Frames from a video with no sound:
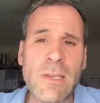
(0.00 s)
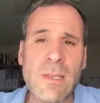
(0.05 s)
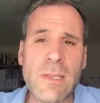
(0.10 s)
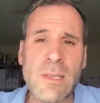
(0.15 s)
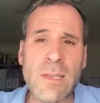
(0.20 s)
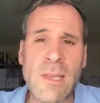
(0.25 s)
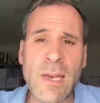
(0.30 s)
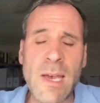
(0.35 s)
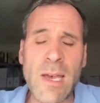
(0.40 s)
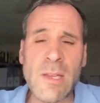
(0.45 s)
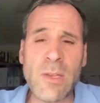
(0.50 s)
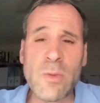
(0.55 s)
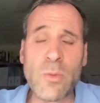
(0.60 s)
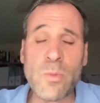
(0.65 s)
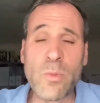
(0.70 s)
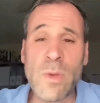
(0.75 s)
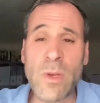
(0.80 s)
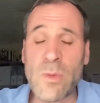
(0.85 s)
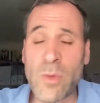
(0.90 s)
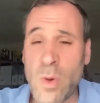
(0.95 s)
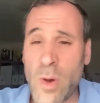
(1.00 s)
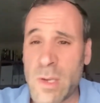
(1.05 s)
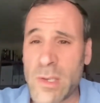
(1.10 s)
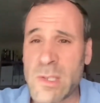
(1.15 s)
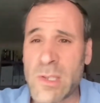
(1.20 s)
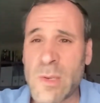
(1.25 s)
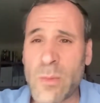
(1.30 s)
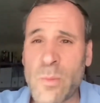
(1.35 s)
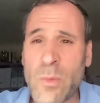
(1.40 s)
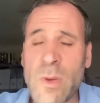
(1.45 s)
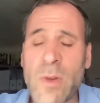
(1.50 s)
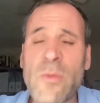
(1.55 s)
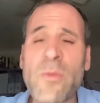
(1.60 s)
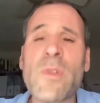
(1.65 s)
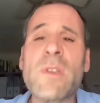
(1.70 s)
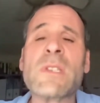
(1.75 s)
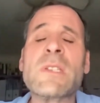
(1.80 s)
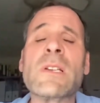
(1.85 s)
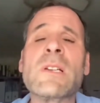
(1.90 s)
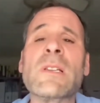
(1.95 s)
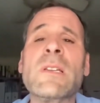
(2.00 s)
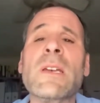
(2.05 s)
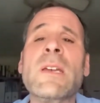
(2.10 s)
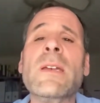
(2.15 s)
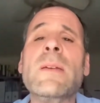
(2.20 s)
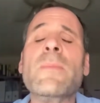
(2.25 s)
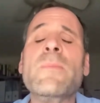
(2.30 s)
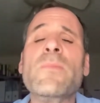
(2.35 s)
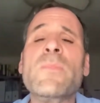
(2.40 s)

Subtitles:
that we lost someone physically,